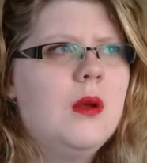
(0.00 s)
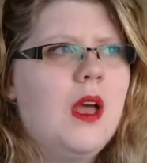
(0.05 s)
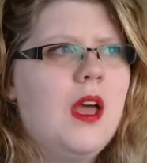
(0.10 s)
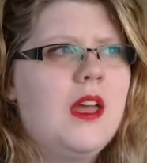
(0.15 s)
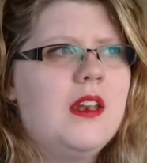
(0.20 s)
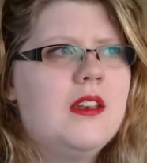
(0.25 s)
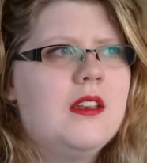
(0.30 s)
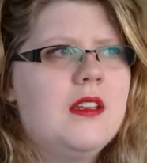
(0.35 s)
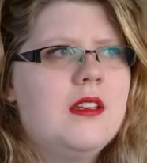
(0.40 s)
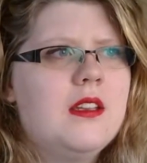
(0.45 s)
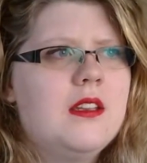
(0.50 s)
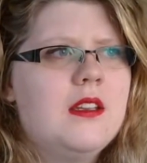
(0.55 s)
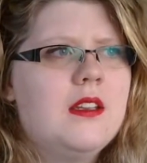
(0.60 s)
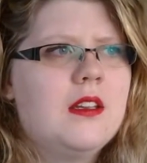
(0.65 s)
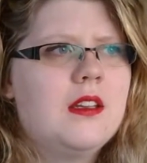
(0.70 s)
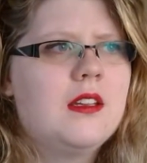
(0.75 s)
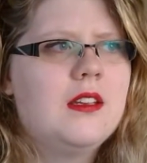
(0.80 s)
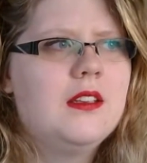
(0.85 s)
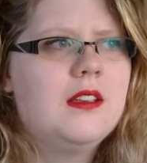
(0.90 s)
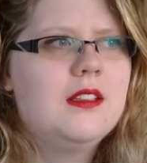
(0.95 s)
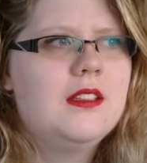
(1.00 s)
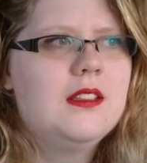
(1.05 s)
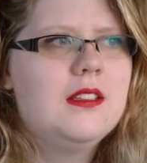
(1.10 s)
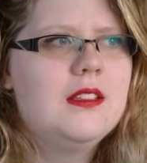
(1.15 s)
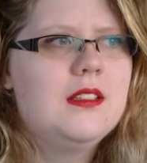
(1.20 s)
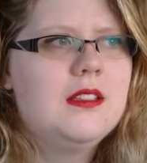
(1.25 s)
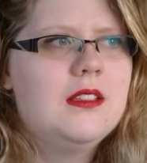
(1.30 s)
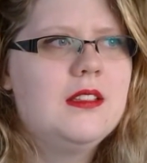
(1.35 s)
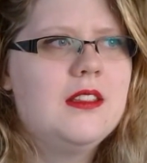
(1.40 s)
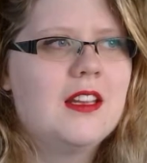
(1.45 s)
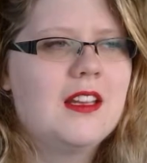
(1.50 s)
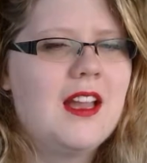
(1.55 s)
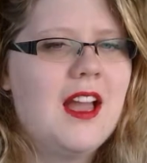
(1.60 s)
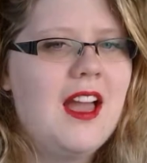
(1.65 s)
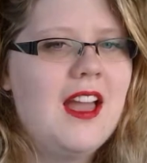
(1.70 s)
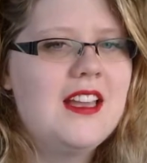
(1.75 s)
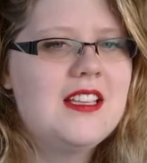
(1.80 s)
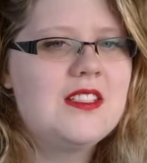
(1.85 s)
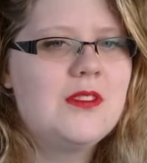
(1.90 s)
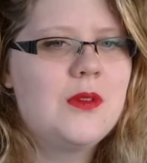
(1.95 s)
And the
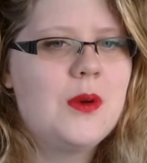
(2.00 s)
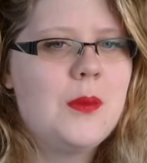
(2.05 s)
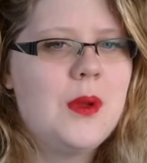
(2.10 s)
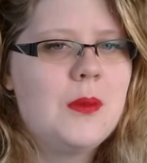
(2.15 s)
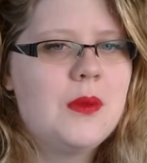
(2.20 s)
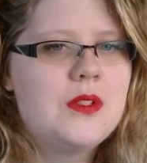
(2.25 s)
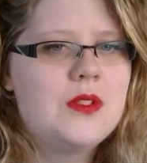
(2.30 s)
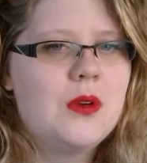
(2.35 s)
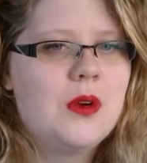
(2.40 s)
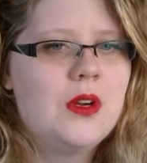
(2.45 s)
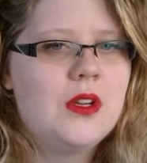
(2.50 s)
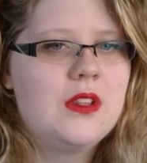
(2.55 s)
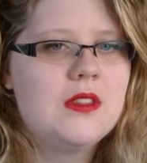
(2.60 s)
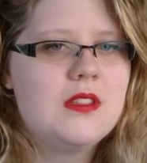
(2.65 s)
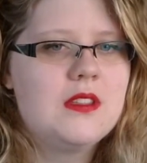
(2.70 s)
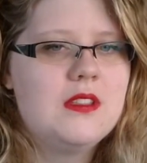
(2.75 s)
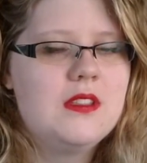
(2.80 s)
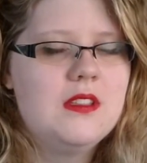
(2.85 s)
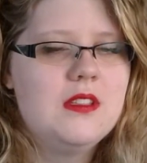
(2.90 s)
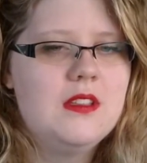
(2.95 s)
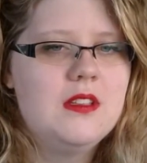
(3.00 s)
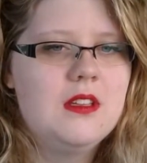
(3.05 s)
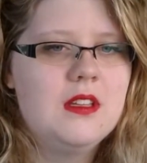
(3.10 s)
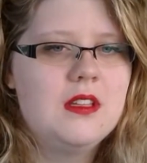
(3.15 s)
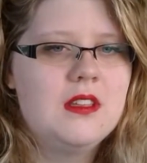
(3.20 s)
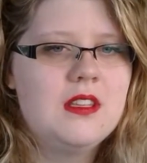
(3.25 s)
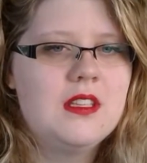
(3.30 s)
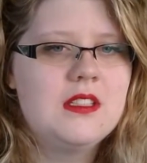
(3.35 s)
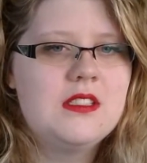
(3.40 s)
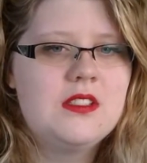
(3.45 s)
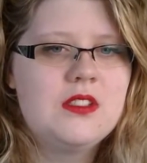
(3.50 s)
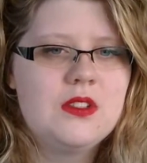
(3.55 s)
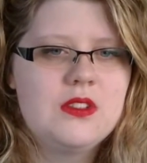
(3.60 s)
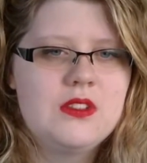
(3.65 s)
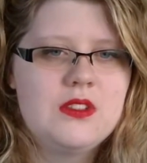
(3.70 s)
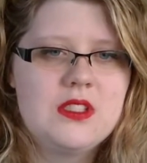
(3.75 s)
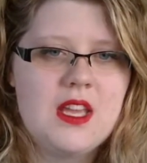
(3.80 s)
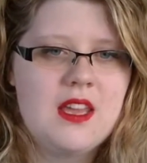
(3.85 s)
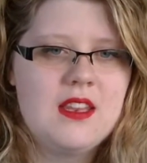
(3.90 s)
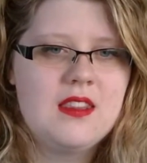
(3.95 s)
guys I remember talking, they
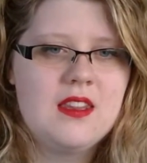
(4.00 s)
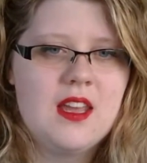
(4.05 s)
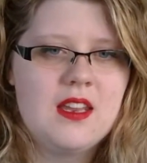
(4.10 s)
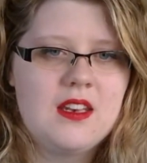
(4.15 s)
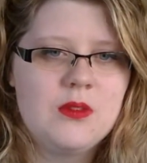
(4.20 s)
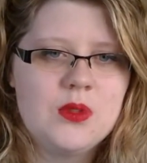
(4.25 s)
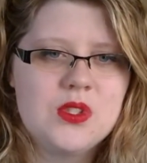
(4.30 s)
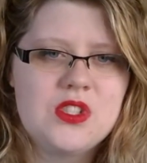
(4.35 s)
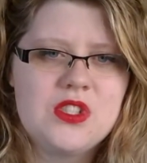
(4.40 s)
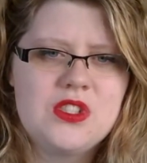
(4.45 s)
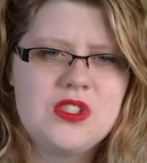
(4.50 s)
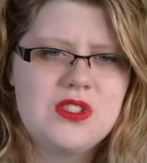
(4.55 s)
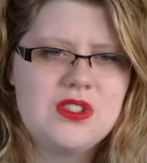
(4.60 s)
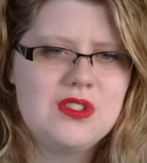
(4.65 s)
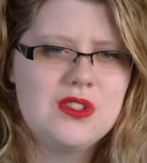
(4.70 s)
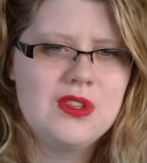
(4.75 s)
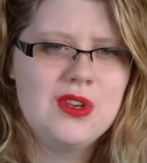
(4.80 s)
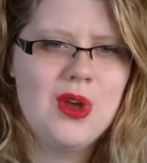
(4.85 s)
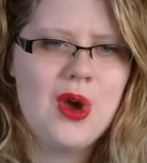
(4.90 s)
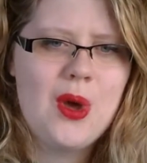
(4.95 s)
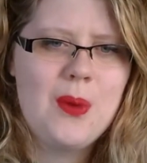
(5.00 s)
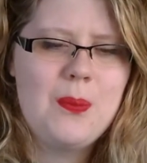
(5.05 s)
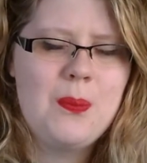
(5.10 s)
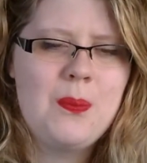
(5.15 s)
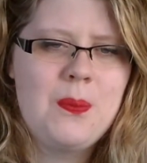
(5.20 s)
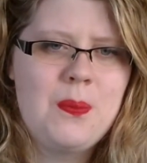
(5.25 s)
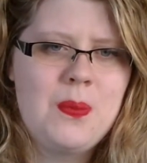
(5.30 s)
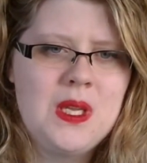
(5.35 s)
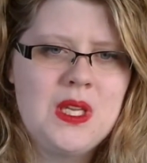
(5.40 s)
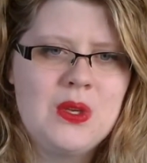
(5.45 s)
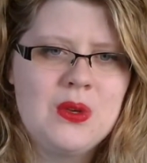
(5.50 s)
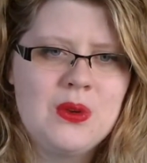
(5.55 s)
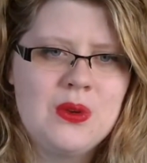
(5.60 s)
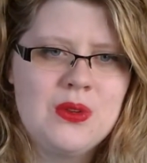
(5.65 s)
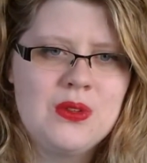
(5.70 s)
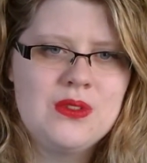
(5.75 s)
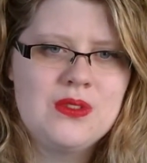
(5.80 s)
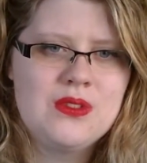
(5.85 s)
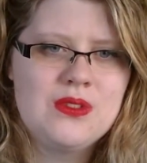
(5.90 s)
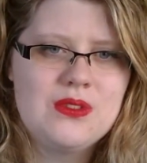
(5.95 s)
said that it was not
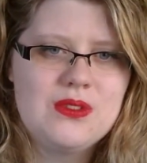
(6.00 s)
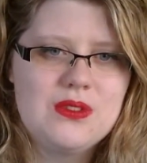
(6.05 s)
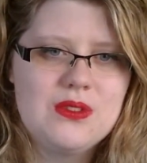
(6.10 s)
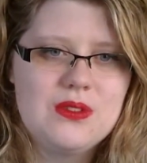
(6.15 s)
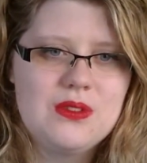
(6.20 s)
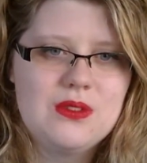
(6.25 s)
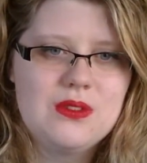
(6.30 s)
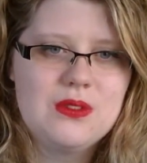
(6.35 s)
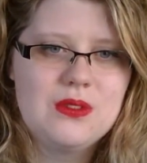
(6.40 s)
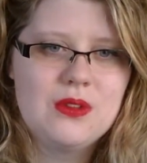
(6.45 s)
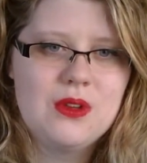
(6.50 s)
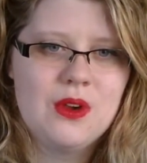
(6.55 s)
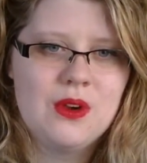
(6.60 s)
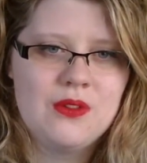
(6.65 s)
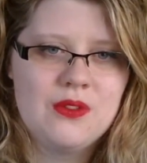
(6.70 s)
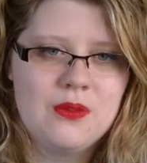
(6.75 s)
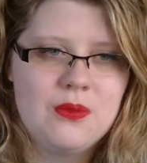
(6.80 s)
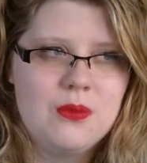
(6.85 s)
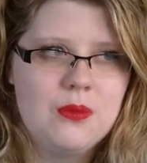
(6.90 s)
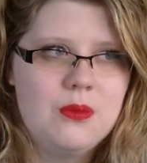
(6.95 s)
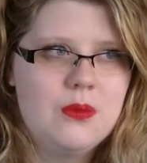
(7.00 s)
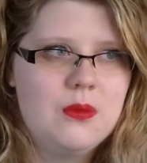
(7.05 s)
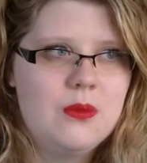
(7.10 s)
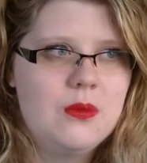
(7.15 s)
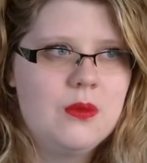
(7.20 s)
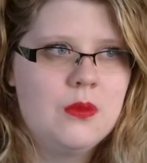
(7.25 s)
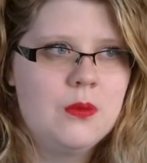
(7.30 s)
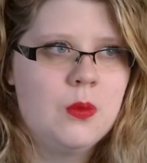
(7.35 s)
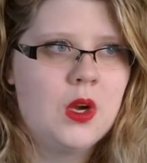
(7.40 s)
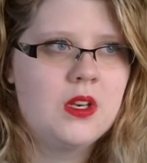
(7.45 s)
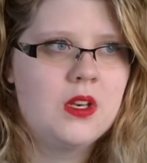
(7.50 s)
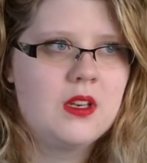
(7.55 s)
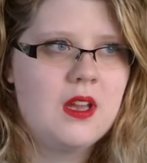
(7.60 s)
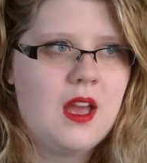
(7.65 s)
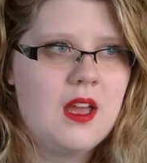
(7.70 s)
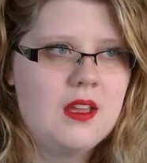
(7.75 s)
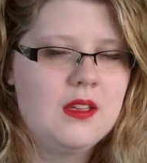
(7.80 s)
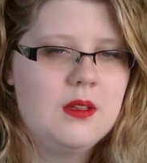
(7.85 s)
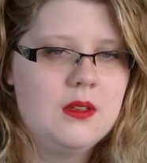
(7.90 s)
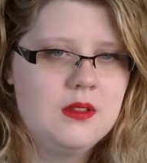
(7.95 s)
because of what
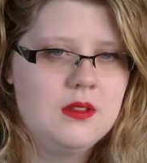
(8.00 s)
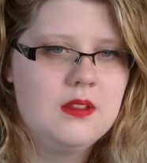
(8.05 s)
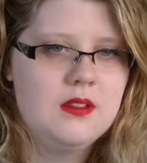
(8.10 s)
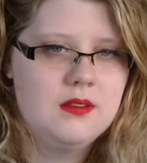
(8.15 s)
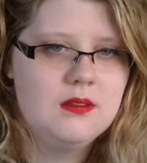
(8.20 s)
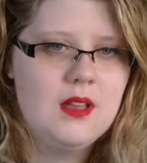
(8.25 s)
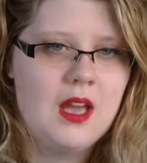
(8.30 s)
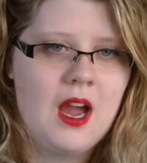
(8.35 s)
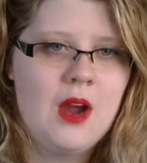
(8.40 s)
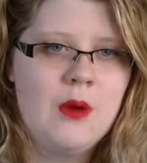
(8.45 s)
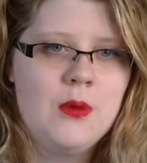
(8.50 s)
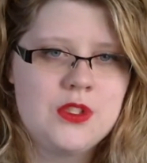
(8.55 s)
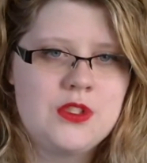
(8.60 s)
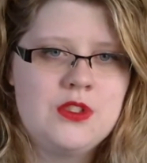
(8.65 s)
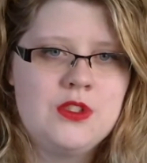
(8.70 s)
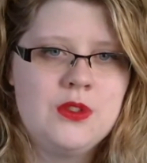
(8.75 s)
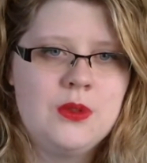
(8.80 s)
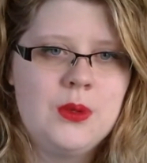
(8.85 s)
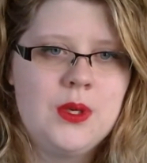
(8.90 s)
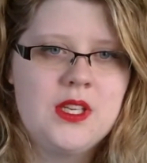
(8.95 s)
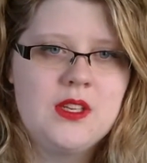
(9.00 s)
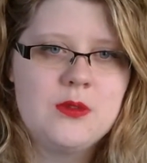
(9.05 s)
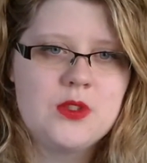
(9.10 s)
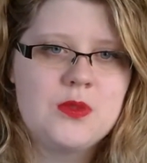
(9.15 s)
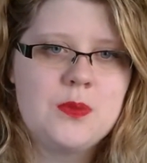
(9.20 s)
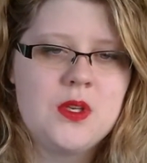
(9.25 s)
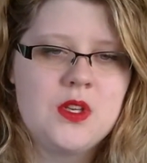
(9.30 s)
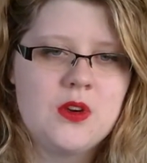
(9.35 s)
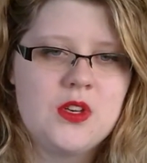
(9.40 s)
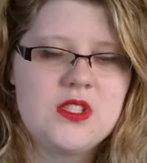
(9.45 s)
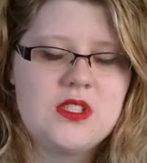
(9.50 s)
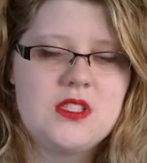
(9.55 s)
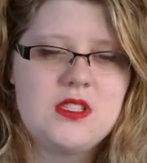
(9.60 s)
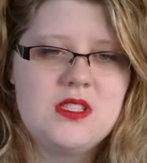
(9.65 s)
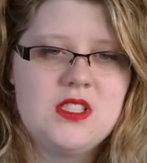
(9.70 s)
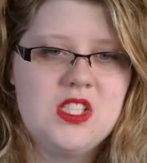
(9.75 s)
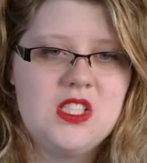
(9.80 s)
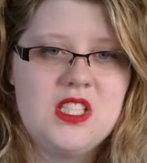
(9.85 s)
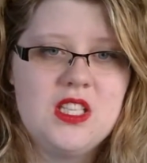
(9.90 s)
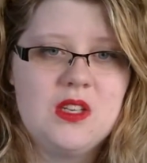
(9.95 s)
I was doing, it was
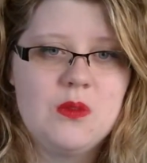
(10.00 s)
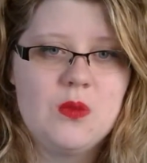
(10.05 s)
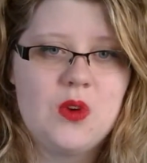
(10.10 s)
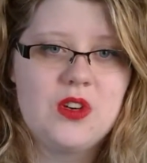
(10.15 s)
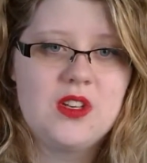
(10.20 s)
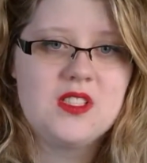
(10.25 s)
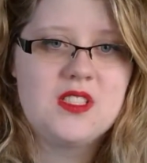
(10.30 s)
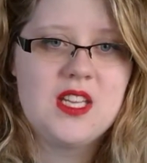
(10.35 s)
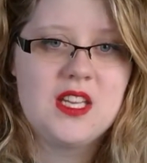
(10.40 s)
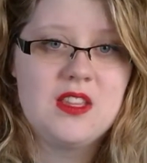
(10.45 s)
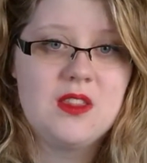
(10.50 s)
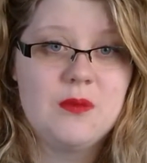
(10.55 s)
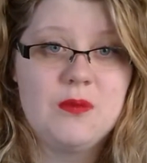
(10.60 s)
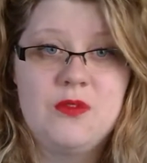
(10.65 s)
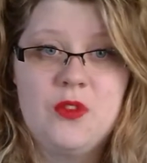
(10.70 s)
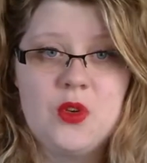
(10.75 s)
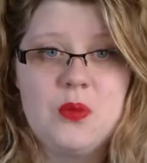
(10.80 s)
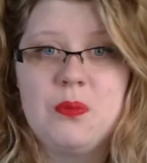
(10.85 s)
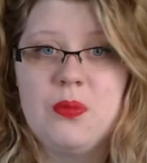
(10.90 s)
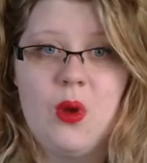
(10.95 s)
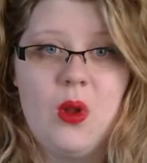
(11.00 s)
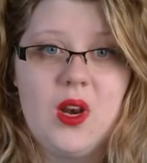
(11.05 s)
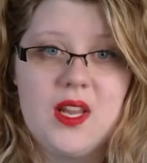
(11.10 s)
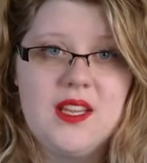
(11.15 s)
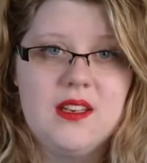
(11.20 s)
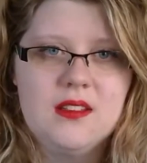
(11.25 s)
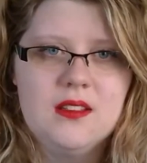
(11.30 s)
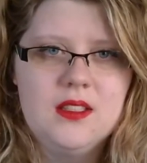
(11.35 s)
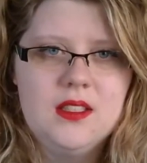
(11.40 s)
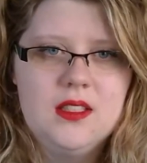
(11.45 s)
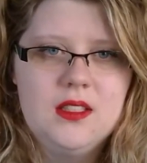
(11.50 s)
because she didn't want to take the football in.